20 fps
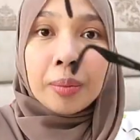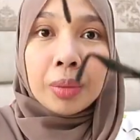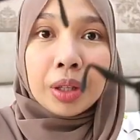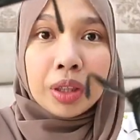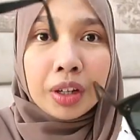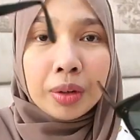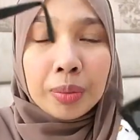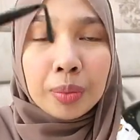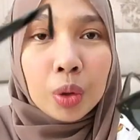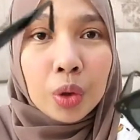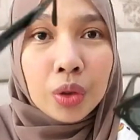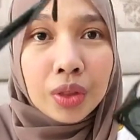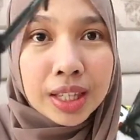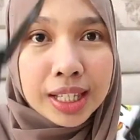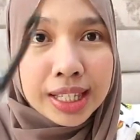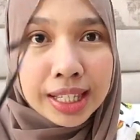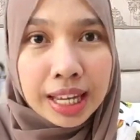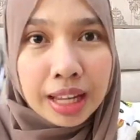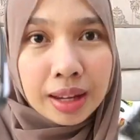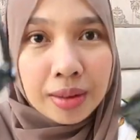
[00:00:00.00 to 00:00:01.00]
But they're both
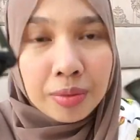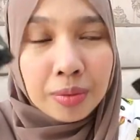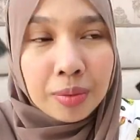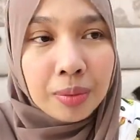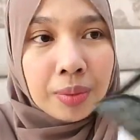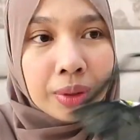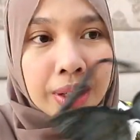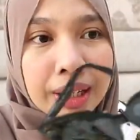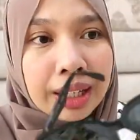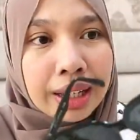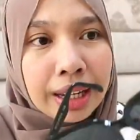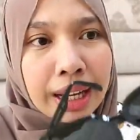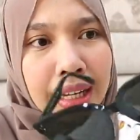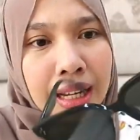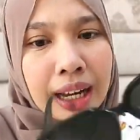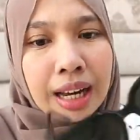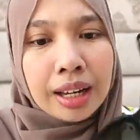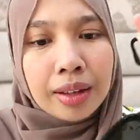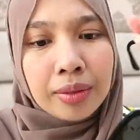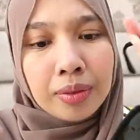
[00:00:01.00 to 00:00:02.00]
the same.
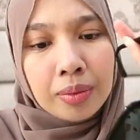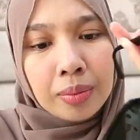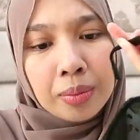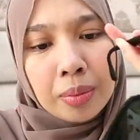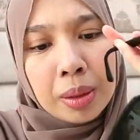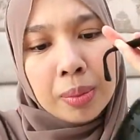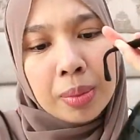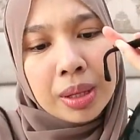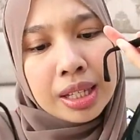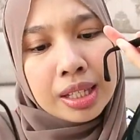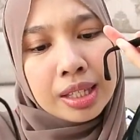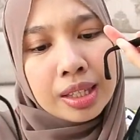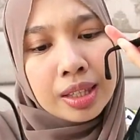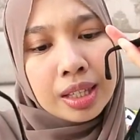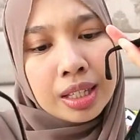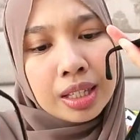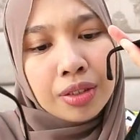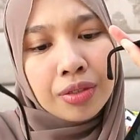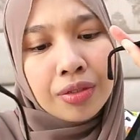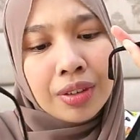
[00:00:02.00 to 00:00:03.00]
Like, maybe it's
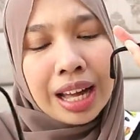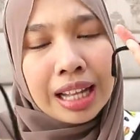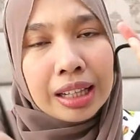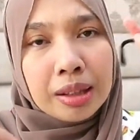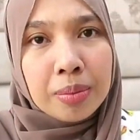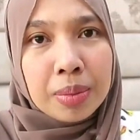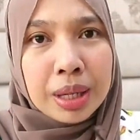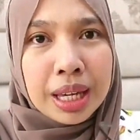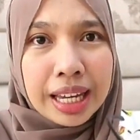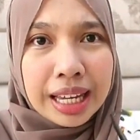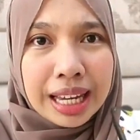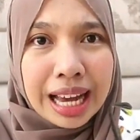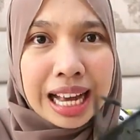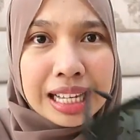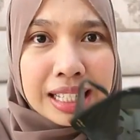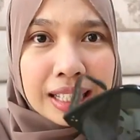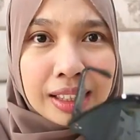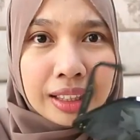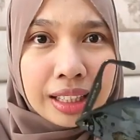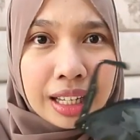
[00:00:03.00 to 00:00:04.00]
this flat BA
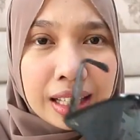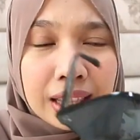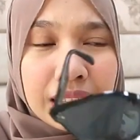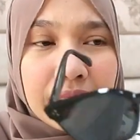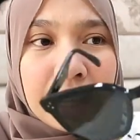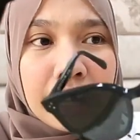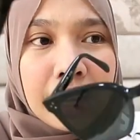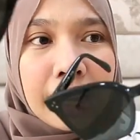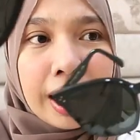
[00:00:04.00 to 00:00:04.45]
acetate.